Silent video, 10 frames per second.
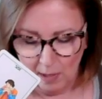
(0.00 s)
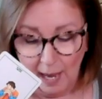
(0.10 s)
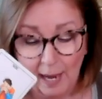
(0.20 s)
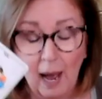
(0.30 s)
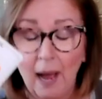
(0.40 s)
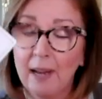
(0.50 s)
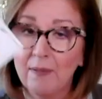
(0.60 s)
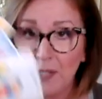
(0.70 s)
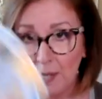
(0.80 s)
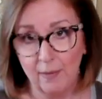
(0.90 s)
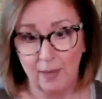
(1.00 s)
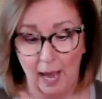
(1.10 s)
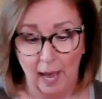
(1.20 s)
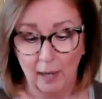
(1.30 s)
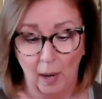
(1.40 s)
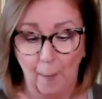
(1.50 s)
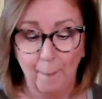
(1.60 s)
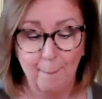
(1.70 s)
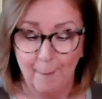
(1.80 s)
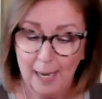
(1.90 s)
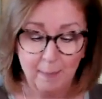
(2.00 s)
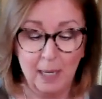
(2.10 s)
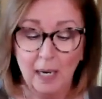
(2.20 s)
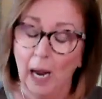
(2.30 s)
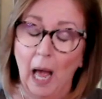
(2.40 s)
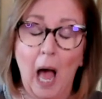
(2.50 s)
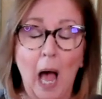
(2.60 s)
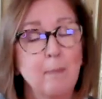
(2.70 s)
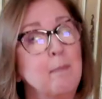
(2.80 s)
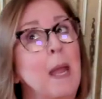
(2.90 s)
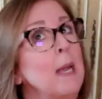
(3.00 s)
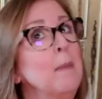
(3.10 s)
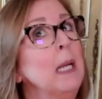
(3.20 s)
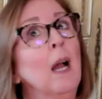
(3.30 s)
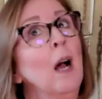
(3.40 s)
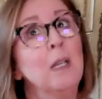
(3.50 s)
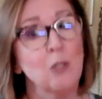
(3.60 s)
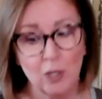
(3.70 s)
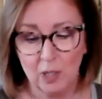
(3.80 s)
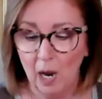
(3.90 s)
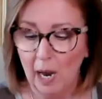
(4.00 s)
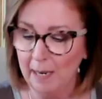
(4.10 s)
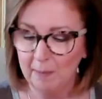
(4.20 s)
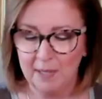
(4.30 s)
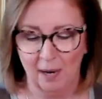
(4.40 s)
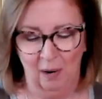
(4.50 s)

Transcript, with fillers: and i have said that maybe maybe a hundred times